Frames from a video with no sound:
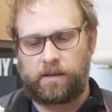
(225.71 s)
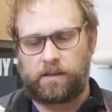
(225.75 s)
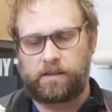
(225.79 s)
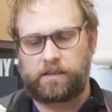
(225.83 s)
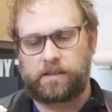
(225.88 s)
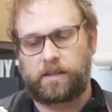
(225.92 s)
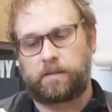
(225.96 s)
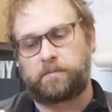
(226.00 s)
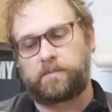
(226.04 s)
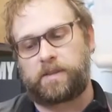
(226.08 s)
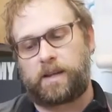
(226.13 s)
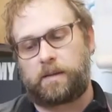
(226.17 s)

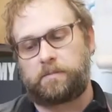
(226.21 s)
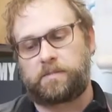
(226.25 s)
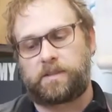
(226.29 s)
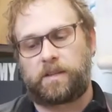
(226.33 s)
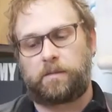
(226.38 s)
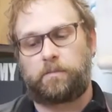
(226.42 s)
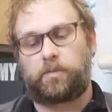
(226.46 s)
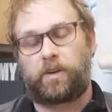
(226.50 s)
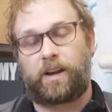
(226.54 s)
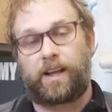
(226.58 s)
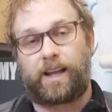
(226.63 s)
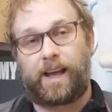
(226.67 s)
Sometimes they
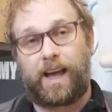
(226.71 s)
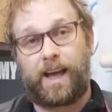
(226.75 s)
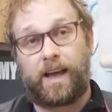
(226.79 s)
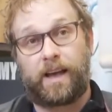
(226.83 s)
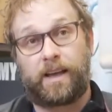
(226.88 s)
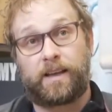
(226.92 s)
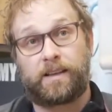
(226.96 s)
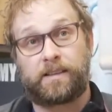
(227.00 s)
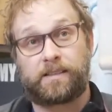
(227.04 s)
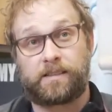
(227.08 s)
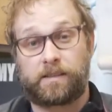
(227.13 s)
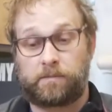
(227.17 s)
break
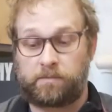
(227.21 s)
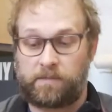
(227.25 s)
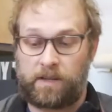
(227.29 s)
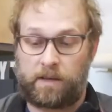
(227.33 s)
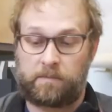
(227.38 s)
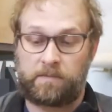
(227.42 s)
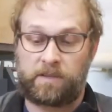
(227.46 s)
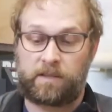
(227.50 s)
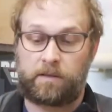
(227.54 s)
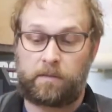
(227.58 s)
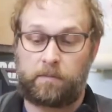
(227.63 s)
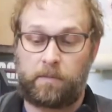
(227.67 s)
high,
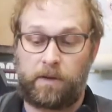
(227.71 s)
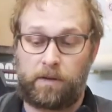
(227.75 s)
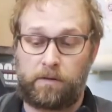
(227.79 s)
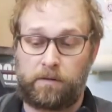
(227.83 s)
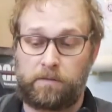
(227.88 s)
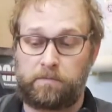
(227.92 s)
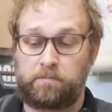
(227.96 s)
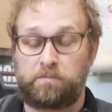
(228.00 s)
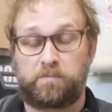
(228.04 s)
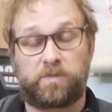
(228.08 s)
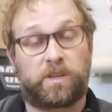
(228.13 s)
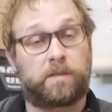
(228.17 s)
sometimes in the
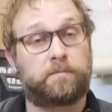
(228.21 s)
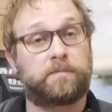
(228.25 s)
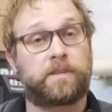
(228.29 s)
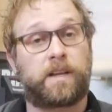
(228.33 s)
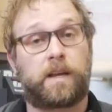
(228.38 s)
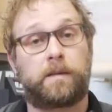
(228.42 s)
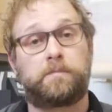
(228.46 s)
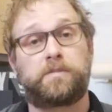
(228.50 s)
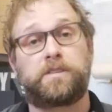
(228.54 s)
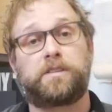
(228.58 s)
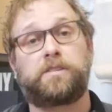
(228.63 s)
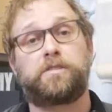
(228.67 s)
middle,
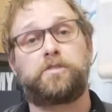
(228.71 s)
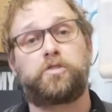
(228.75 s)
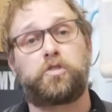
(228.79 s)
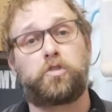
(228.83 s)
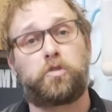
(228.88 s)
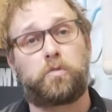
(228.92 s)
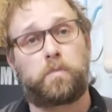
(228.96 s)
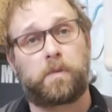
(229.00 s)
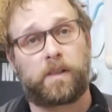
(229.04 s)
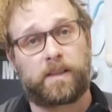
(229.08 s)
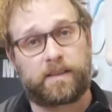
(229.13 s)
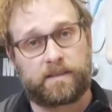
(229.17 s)
sometimes in
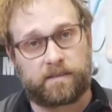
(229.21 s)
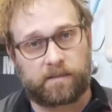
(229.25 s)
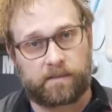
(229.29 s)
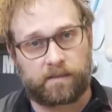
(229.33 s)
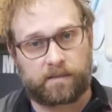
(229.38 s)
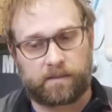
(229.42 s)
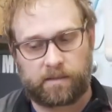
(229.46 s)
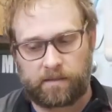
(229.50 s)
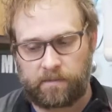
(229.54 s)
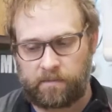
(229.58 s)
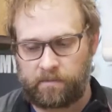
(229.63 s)
two places.